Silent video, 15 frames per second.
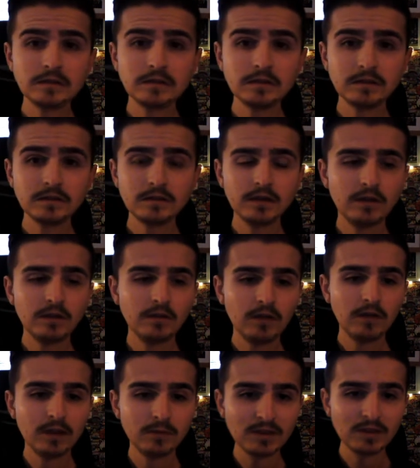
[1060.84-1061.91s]
Yeah, no,
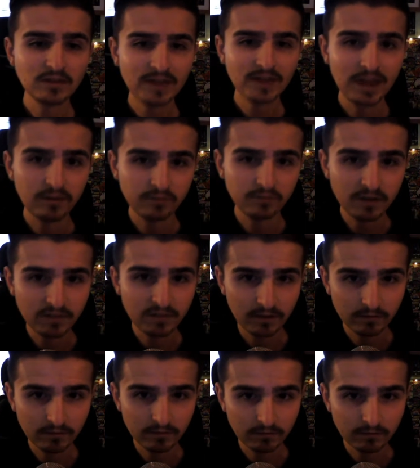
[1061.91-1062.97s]
anyway, this cat is freezing.
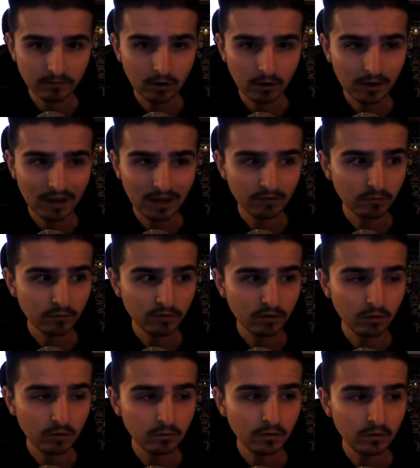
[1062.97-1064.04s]
Our cat's always cold.
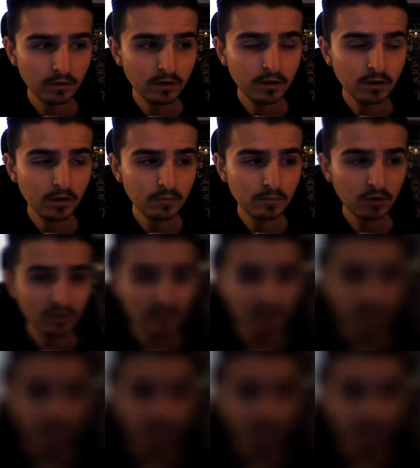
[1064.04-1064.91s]
Because it is 3